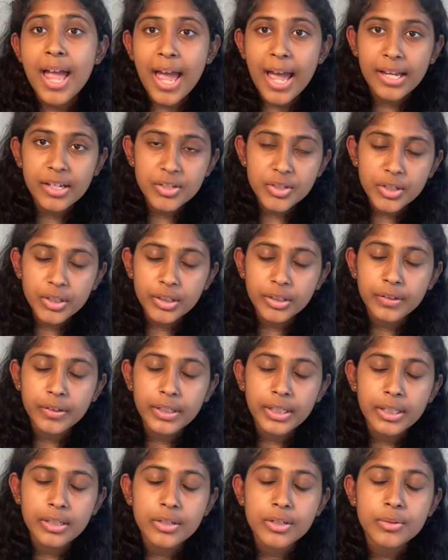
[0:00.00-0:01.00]

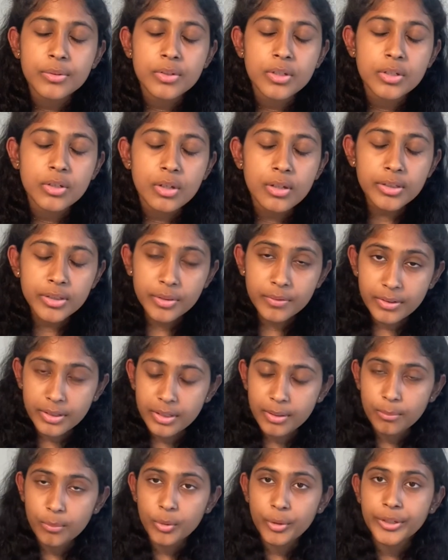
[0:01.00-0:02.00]
extracurriculars, which is also
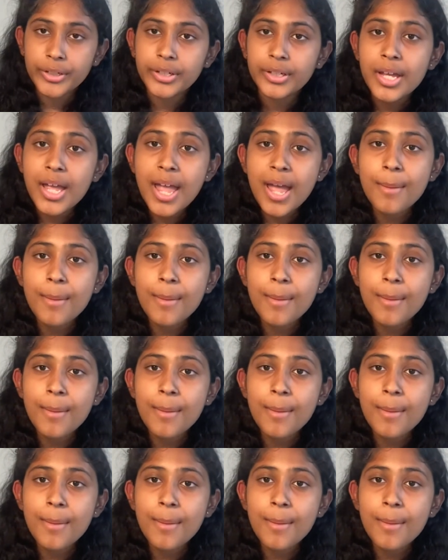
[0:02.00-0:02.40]
really important